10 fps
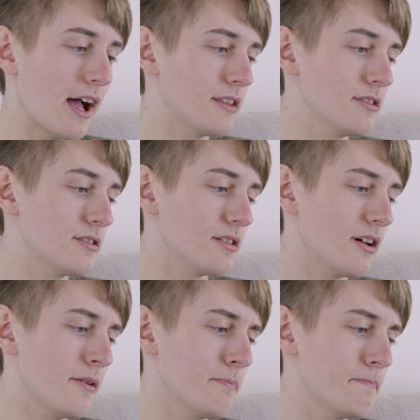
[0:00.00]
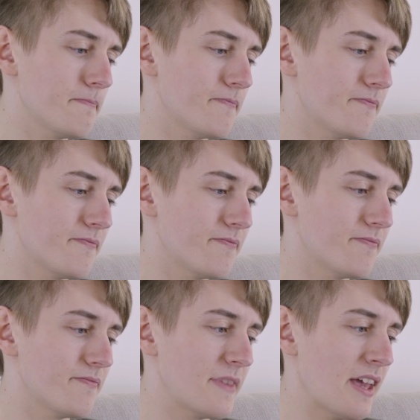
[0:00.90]
And
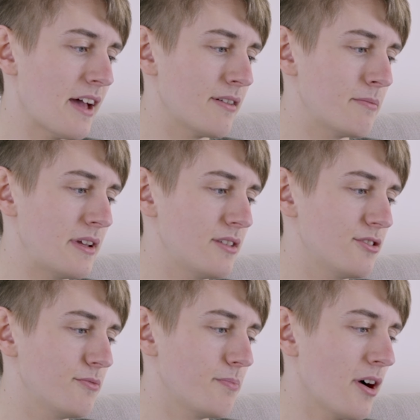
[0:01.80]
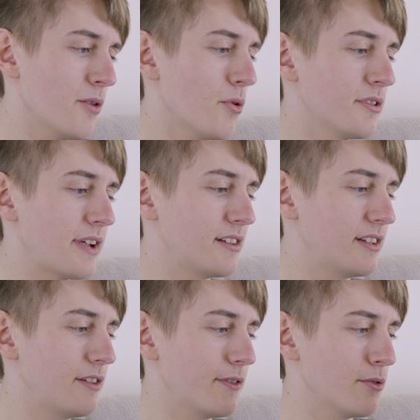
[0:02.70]
yeah, it means you buy one
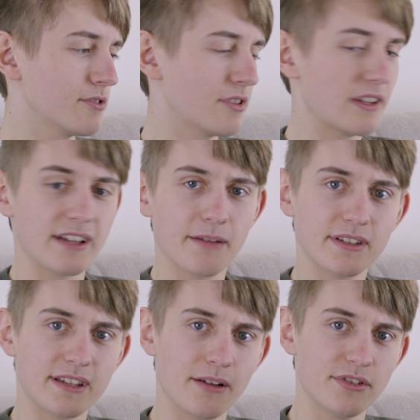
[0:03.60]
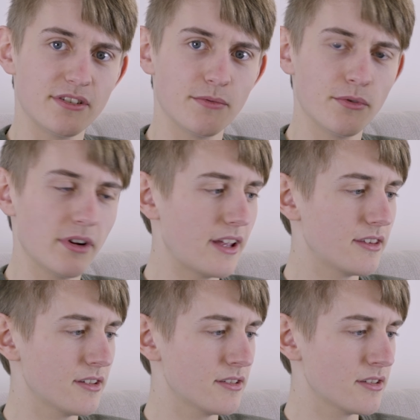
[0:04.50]
ND filter and adapt it down to your smaller
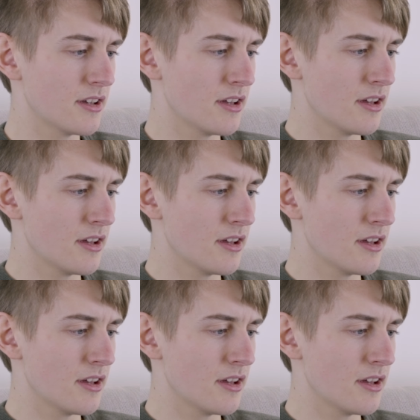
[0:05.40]
lenses.